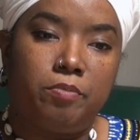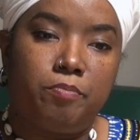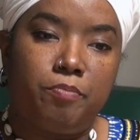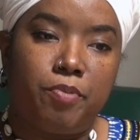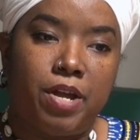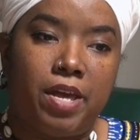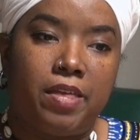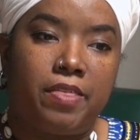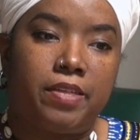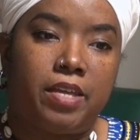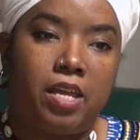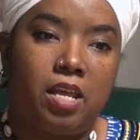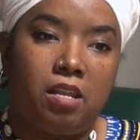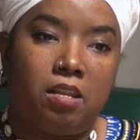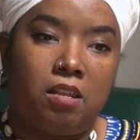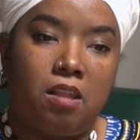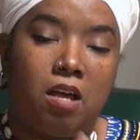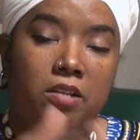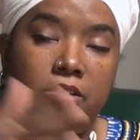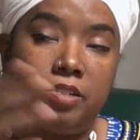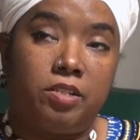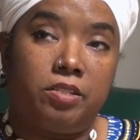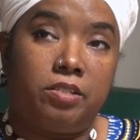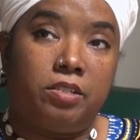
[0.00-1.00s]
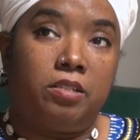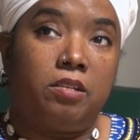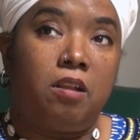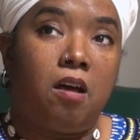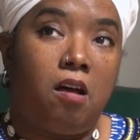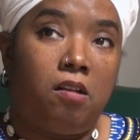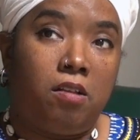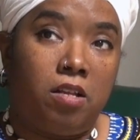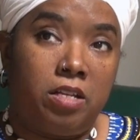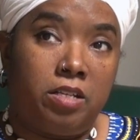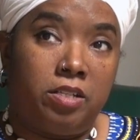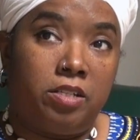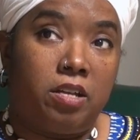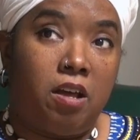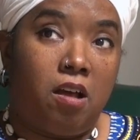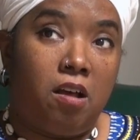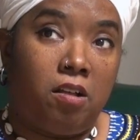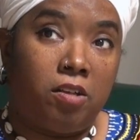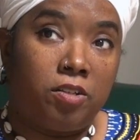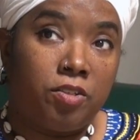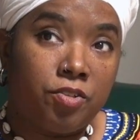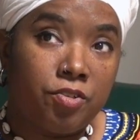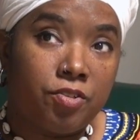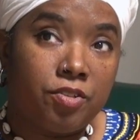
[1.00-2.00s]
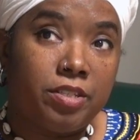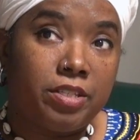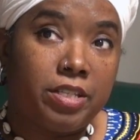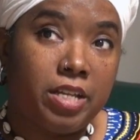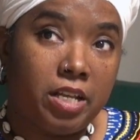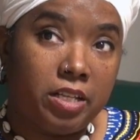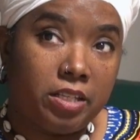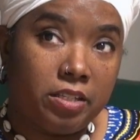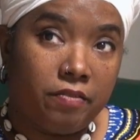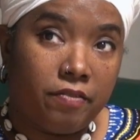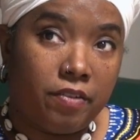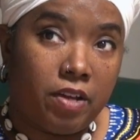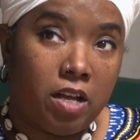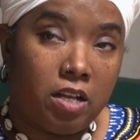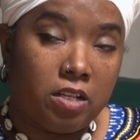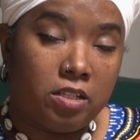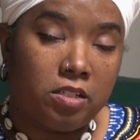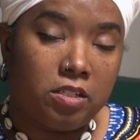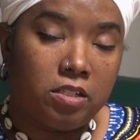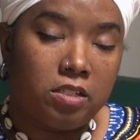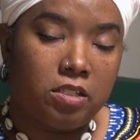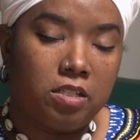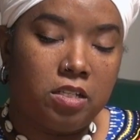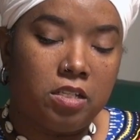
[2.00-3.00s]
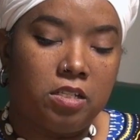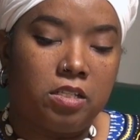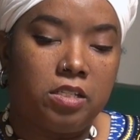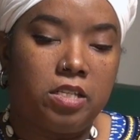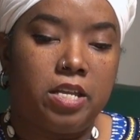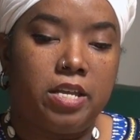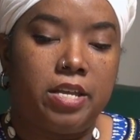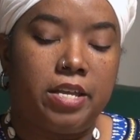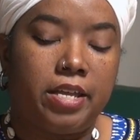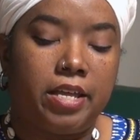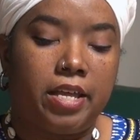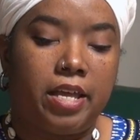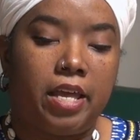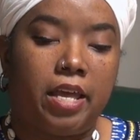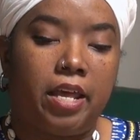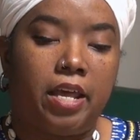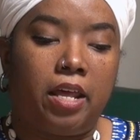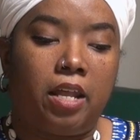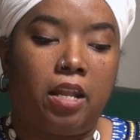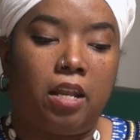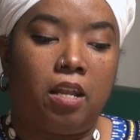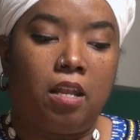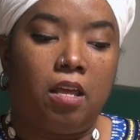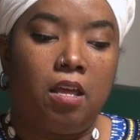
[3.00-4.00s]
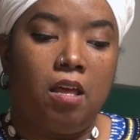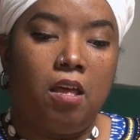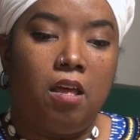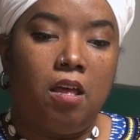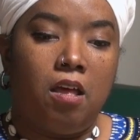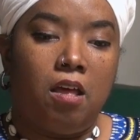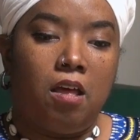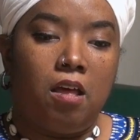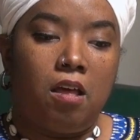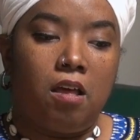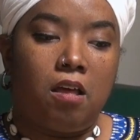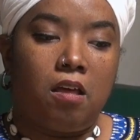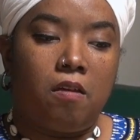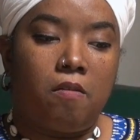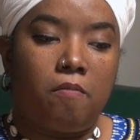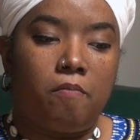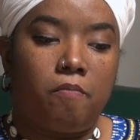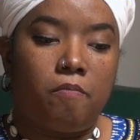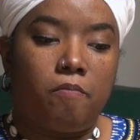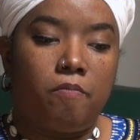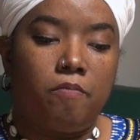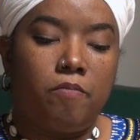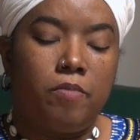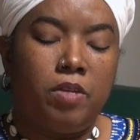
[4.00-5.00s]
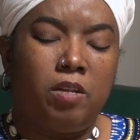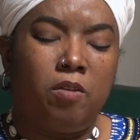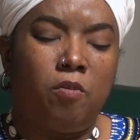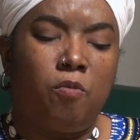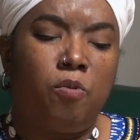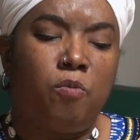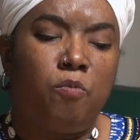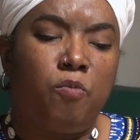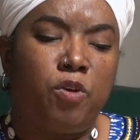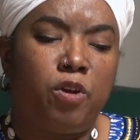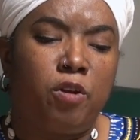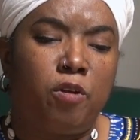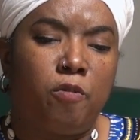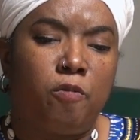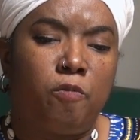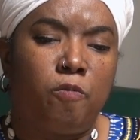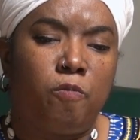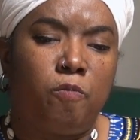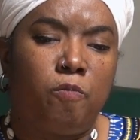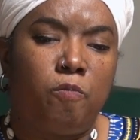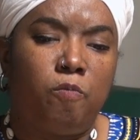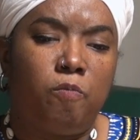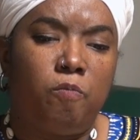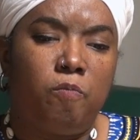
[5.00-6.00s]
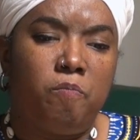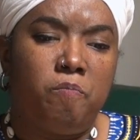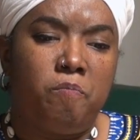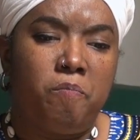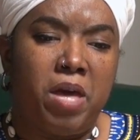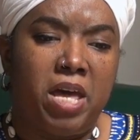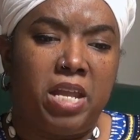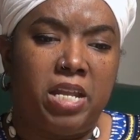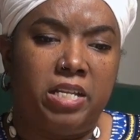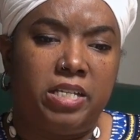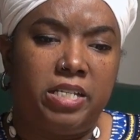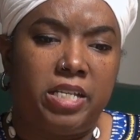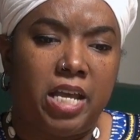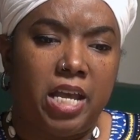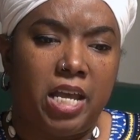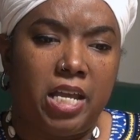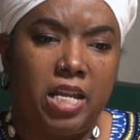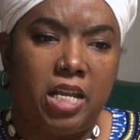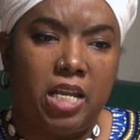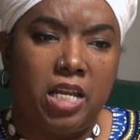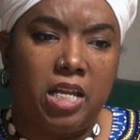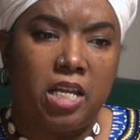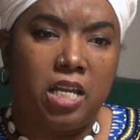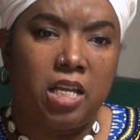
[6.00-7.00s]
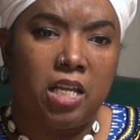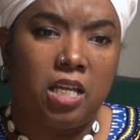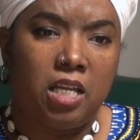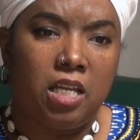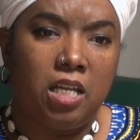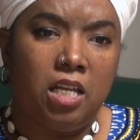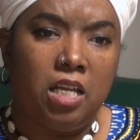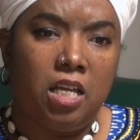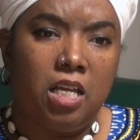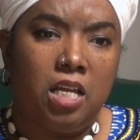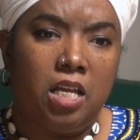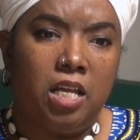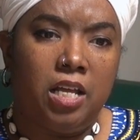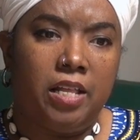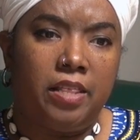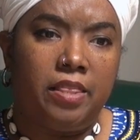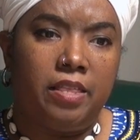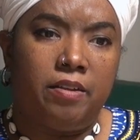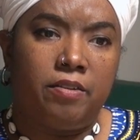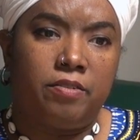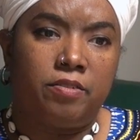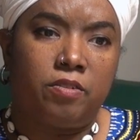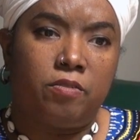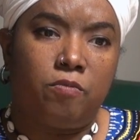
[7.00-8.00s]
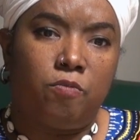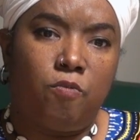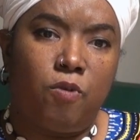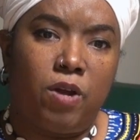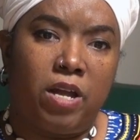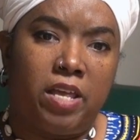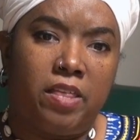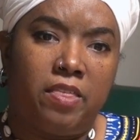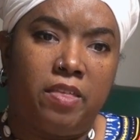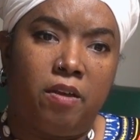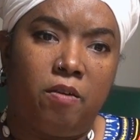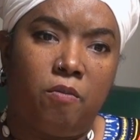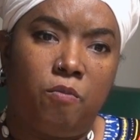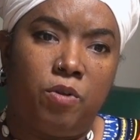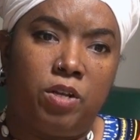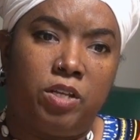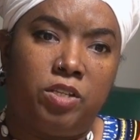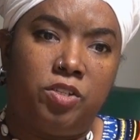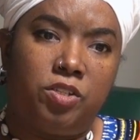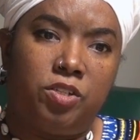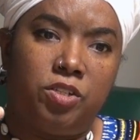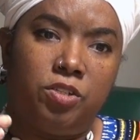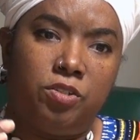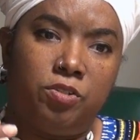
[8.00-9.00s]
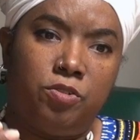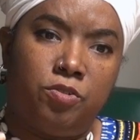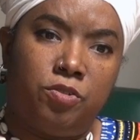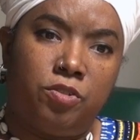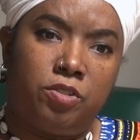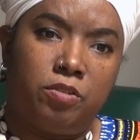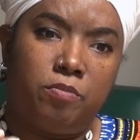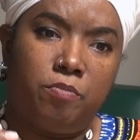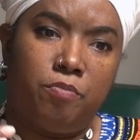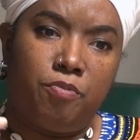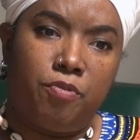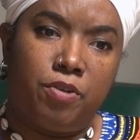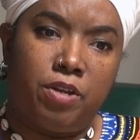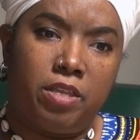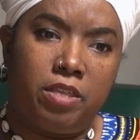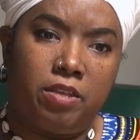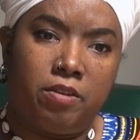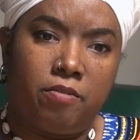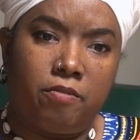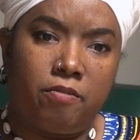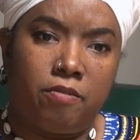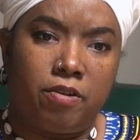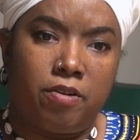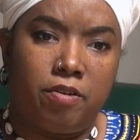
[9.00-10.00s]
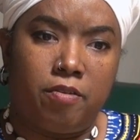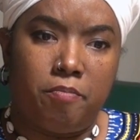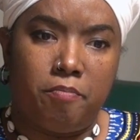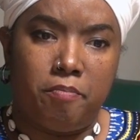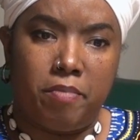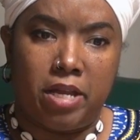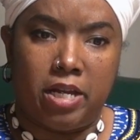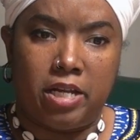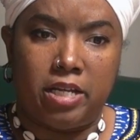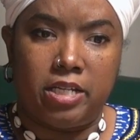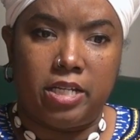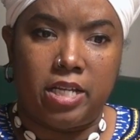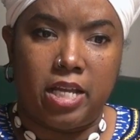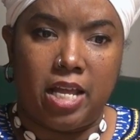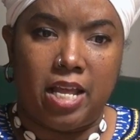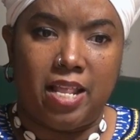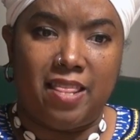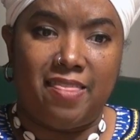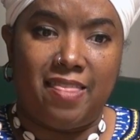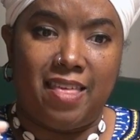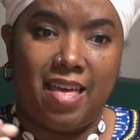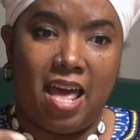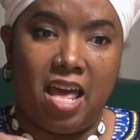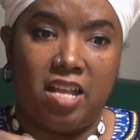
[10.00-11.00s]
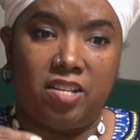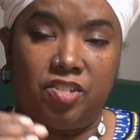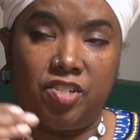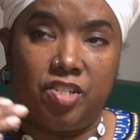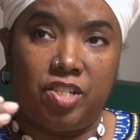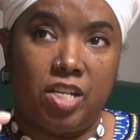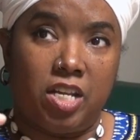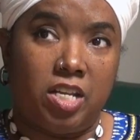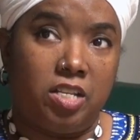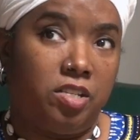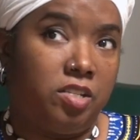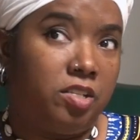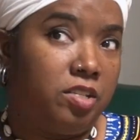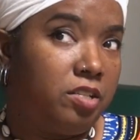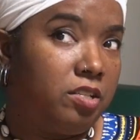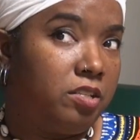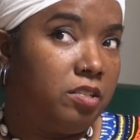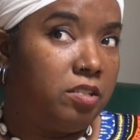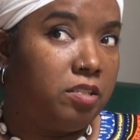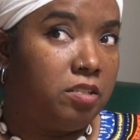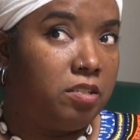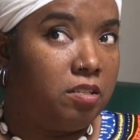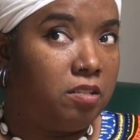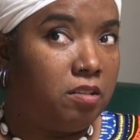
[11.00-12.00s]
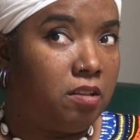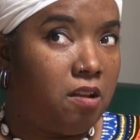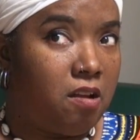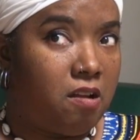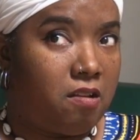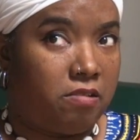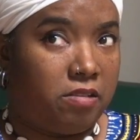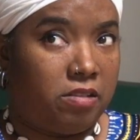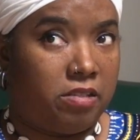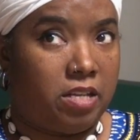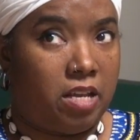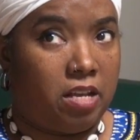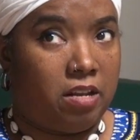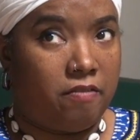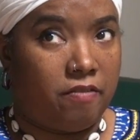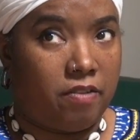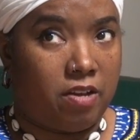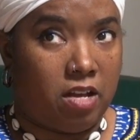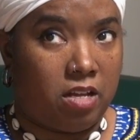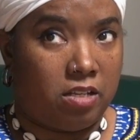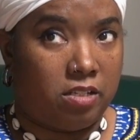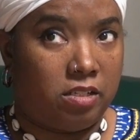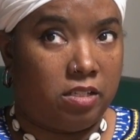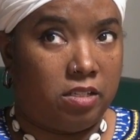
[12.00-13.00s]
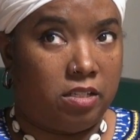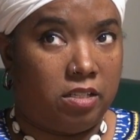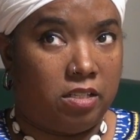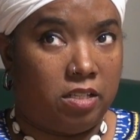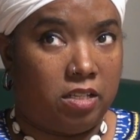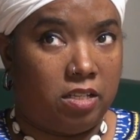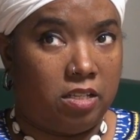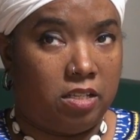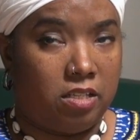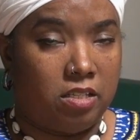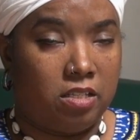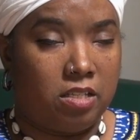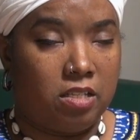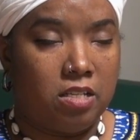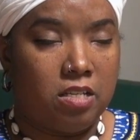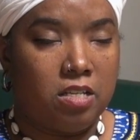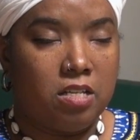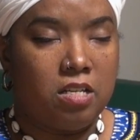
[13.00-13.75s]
the breath can launch us into altered states of consciousness. It can, when we're meditating, there's a way that we choose to breathe in order to meditate that changes our state of consciousness